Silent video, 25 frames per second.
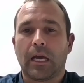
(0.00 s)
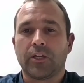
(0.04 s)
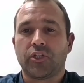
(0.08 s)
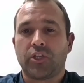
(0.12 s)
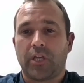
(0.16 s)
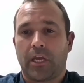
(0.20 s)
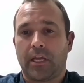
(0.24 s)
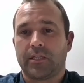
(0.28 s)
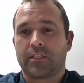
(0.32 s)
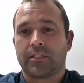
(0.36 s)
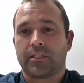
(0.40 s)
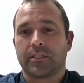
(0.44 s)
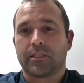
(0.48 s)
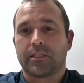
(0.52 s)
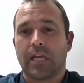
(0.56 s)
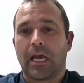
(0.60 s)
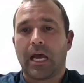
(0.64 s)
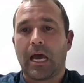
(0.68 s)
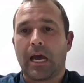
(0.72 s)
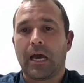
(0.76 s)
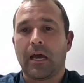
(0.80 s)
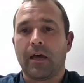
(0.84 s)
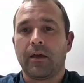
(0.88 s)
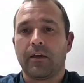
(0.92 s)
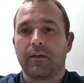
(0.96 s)
chances
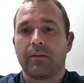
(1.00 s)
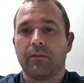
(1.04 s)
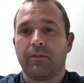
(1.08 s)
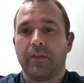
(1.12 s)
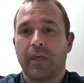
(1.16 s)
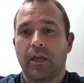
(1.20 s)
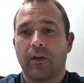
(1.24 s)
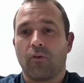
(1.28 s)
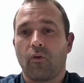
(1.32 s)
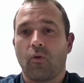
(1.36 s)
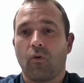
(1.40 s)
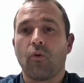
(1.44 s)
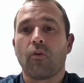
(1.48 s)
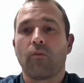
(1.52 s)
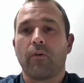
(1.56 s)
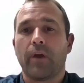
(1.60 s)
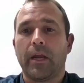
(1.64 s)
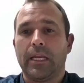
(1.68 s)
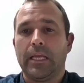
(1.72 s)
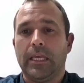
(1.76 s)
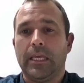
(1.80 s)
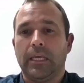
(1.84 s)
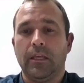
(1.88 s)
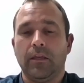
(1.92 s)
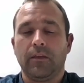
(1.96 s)
are they're
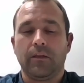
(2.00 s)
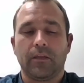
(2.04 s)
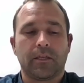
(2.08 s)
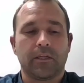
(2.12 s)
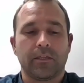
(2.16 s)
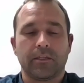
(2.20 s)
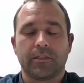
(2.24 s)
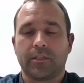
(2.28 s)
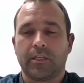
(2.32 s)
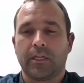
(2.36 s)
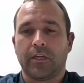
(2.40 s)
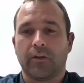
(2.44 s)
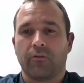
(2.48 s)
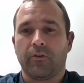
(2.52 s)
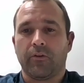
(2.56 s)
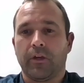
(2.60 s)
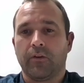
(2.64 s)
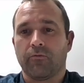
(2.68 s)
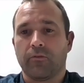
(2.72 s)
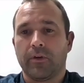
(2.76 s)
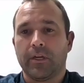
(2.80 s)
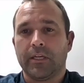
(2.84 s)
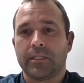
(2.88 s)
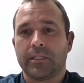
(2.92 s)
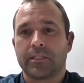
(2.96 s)
already
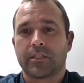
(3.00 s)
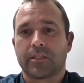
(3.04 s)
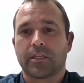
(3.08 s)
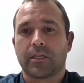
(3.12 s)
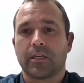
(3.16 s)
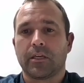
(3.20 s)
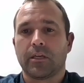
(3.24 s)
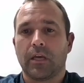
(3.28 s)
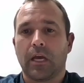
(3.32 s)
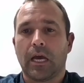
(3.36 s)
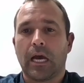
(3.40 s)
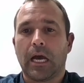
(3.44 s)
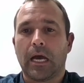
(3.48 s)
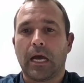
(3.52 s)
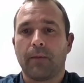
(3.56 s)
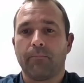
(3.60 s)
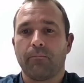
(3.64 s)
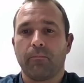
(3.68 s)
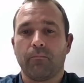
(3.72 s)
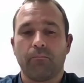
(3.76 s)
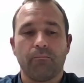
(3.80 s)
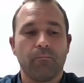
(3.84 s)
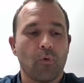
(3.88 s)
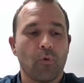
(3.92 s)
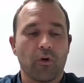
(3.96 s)
considering risk
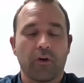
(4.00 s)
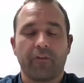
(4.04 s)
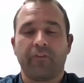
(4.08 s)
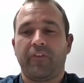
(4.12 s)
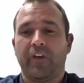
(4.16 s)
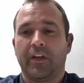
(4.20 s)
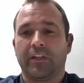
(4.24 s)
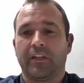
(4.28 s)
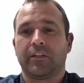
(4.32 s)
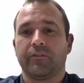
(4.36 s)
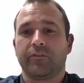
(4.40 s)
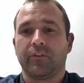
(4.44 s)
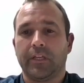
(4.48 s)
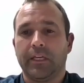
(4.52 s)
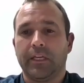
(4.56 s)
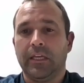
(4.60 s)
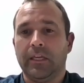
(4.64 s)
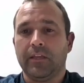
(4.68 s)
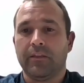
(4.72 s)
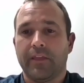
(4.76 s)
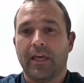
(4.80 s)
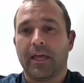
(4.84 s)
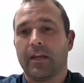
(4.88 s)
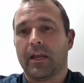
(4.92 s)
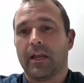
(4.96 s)
more
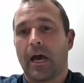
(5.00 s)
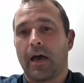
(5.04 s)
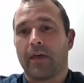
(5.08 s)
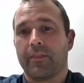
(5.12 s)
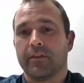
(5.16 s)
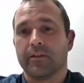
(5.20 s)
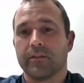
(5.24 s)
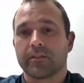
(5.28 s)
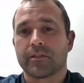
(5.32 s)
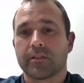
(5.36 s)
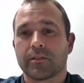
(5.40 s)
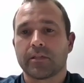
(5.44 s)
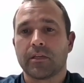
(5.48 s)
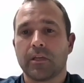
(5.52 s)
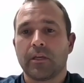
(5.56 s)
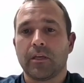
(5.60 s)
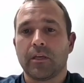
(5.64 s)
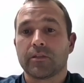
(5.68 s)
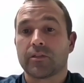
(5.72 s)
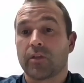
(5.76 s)
effectively than others.